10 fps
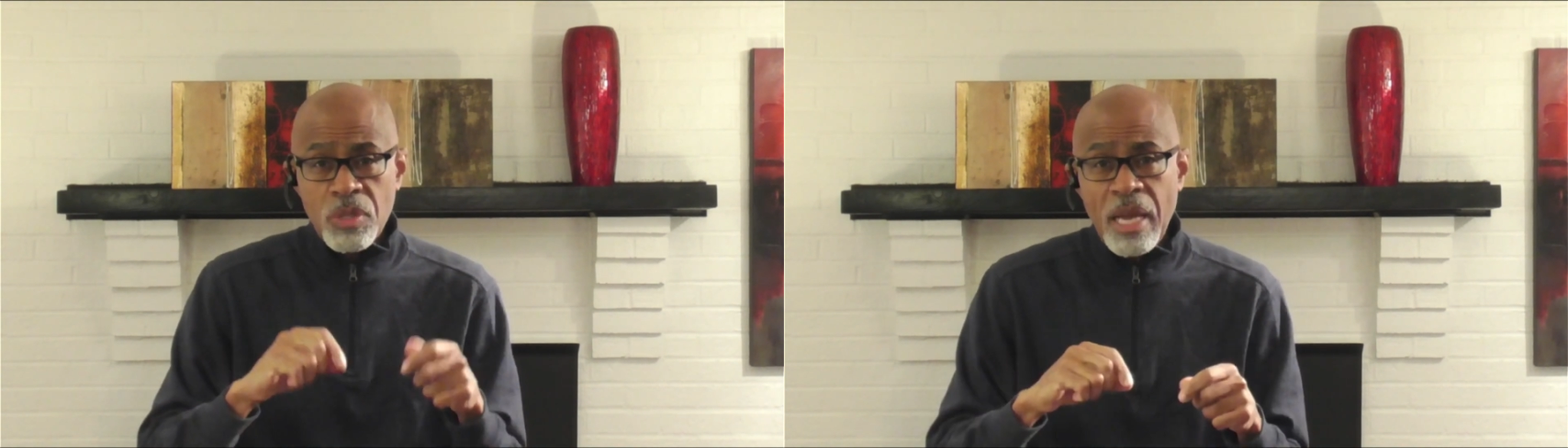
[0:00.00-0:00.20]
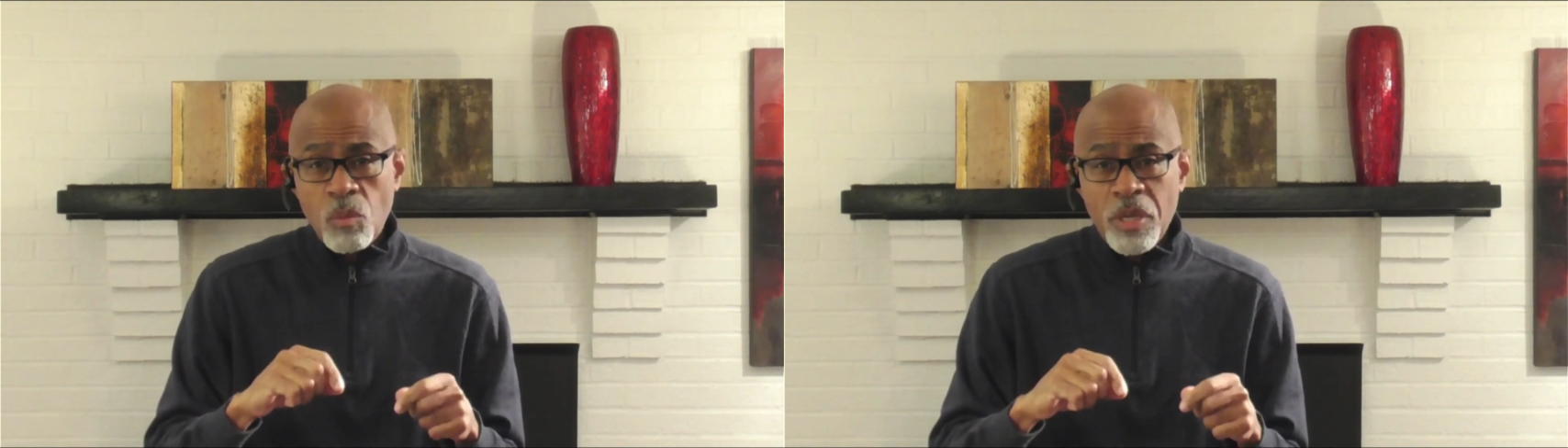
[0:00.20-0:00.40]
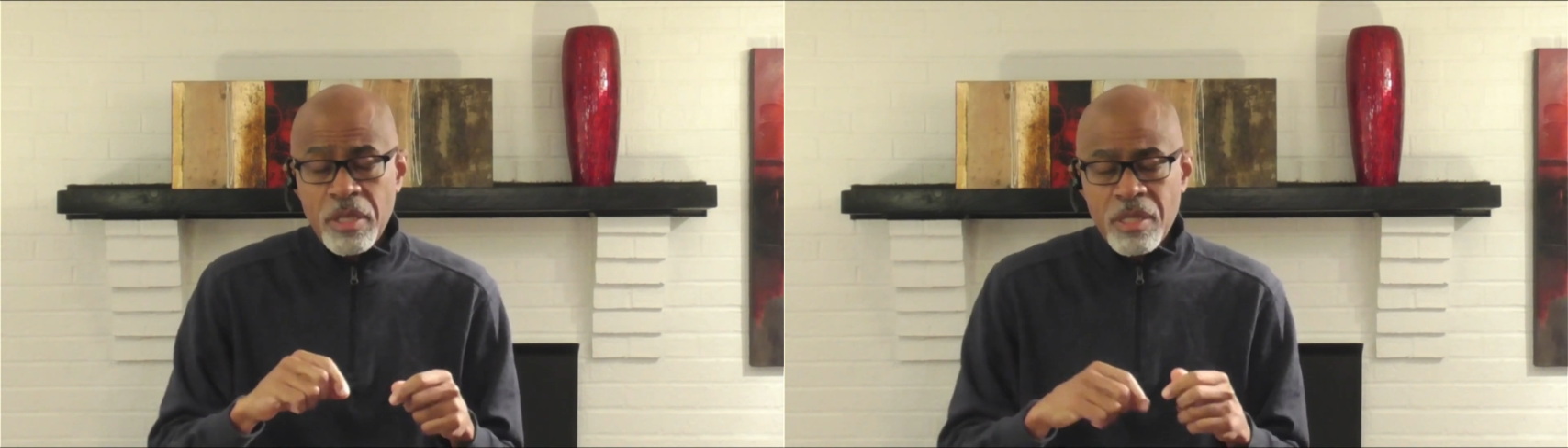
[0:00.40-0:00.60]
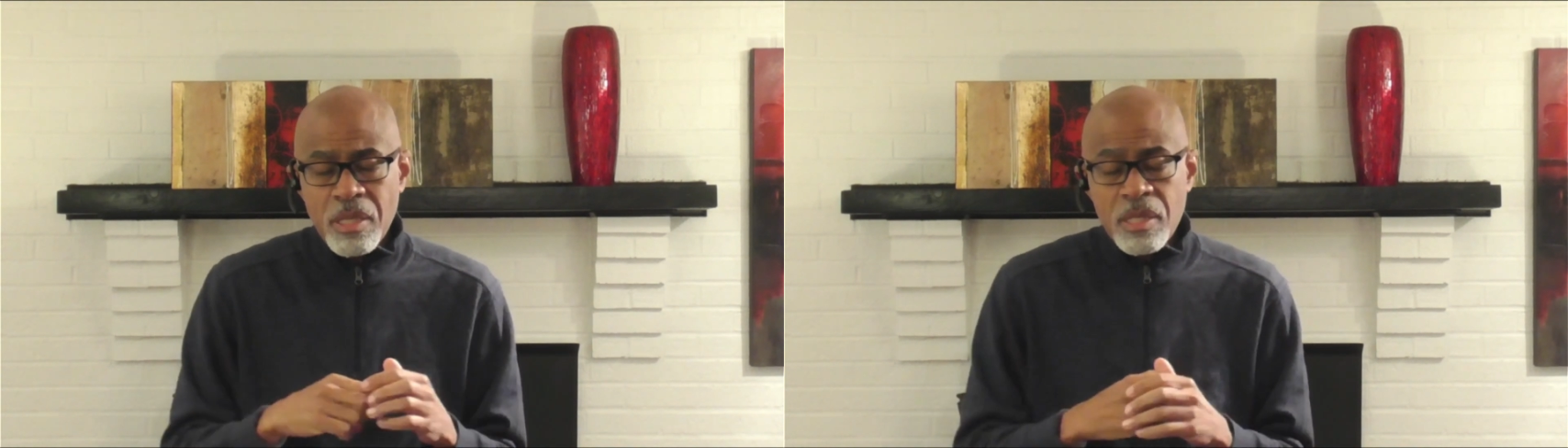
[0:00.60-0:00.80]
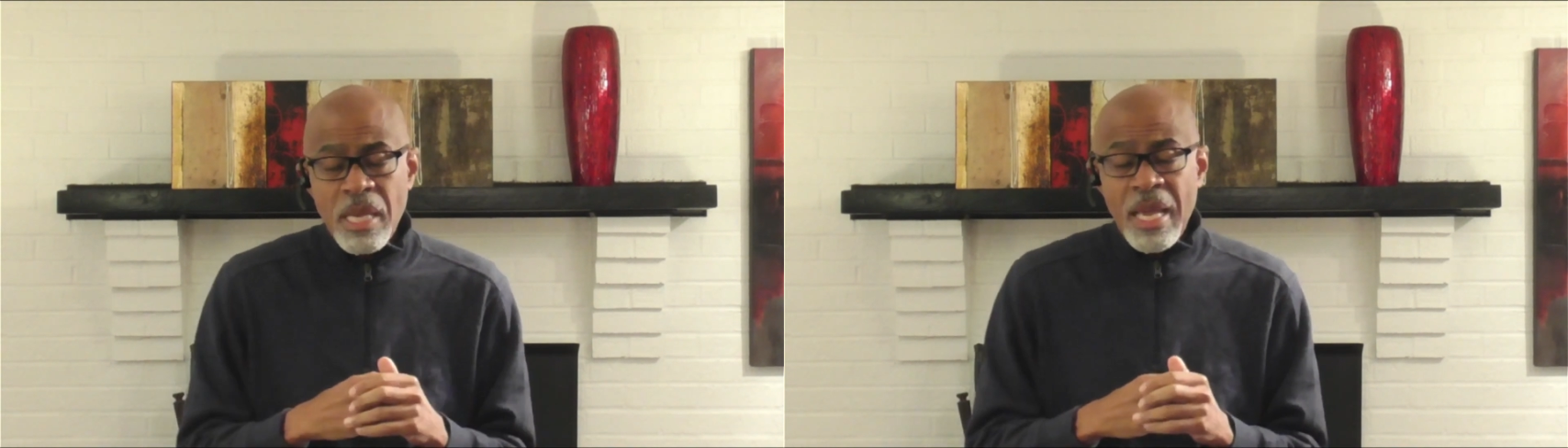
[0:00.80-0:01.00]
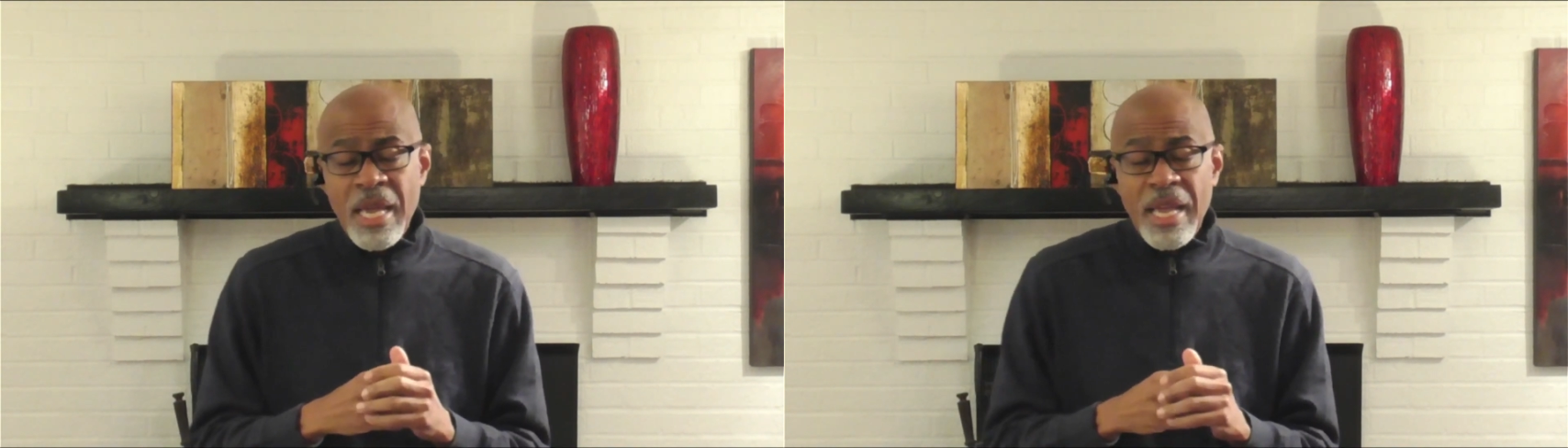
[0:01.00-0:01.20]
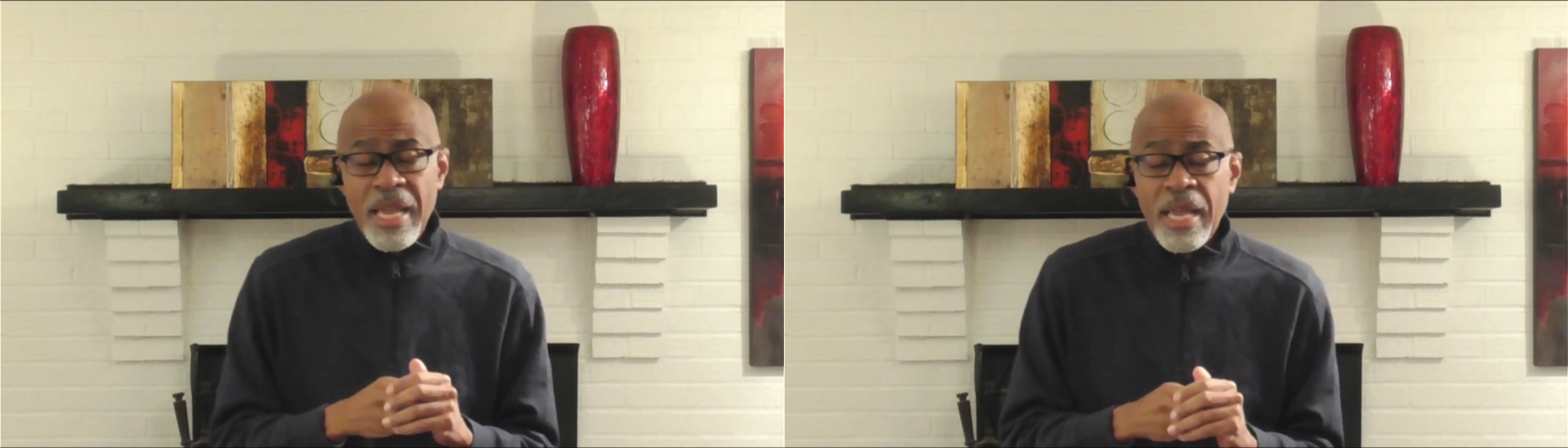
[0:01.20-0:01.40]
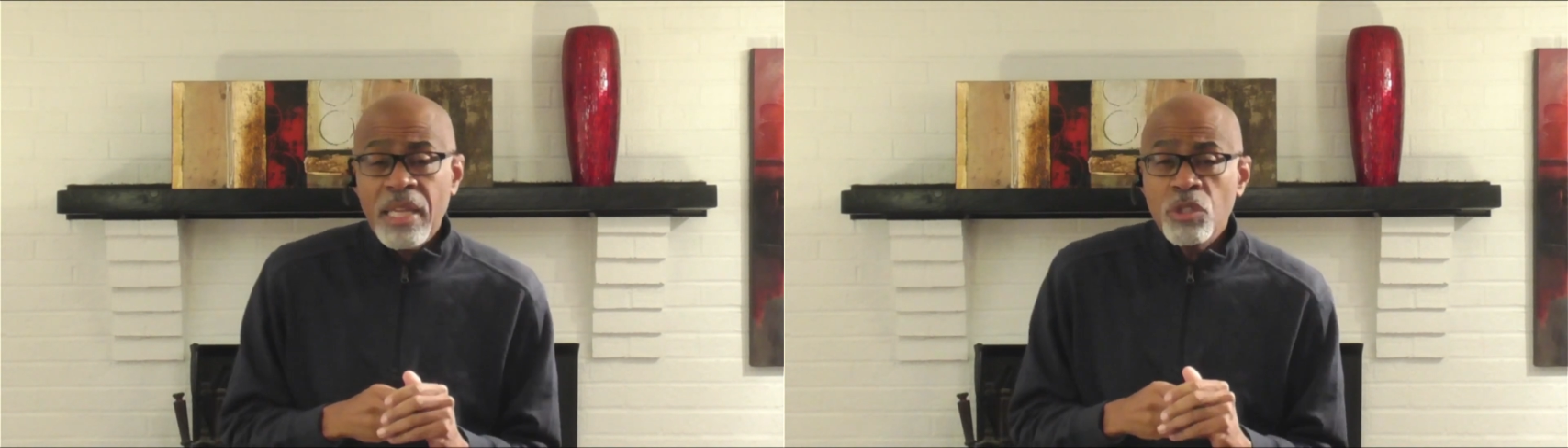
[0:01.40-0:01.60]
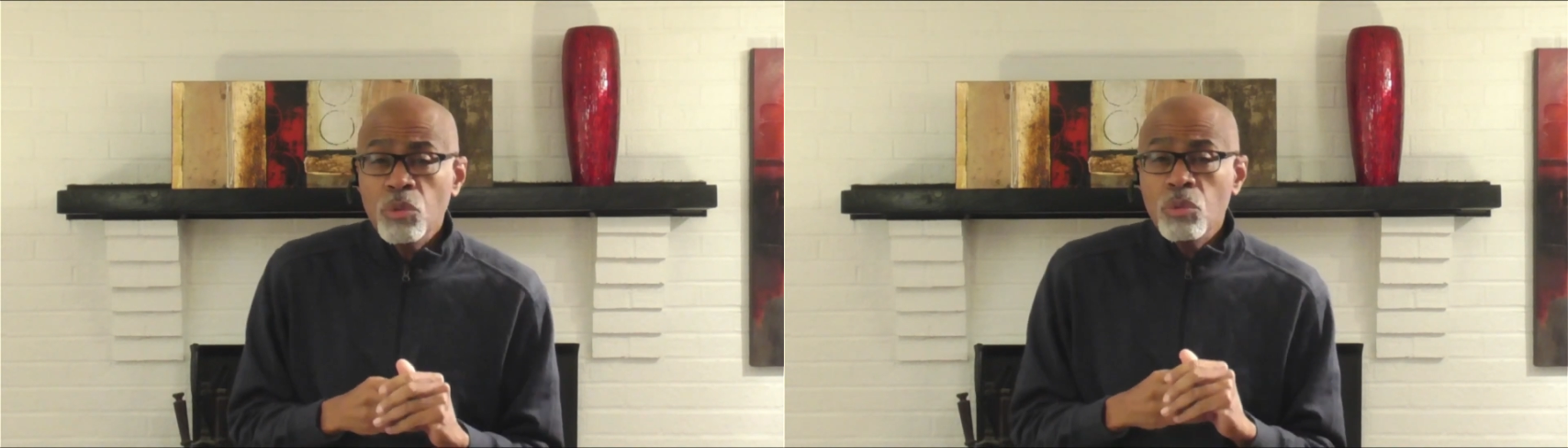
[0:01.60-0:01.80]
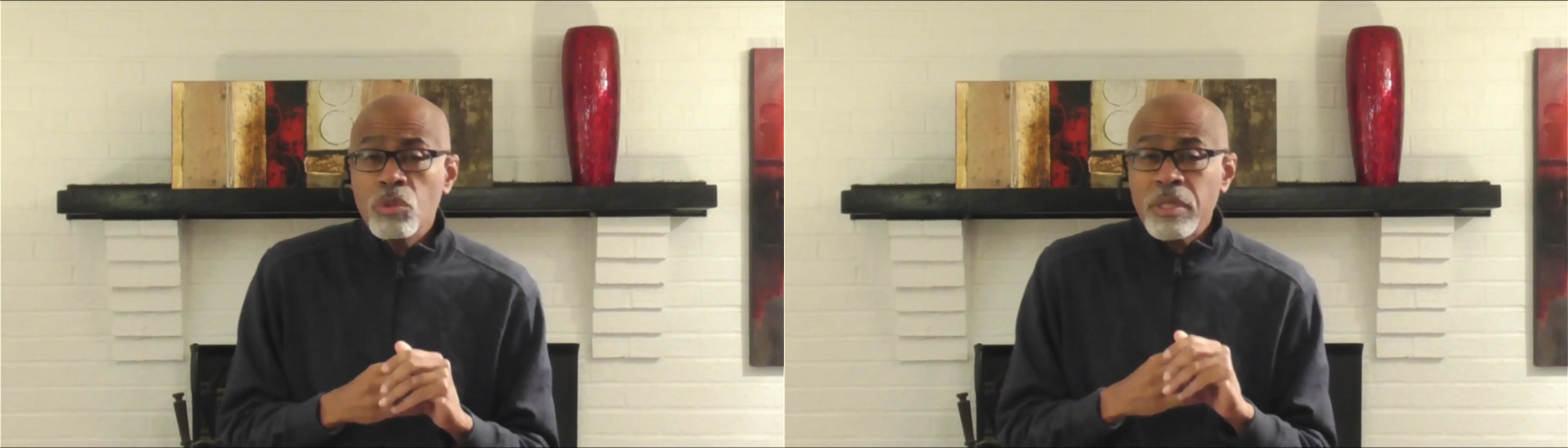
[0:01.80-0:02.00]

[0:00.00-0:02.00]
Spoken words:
eyewitnesses, and you,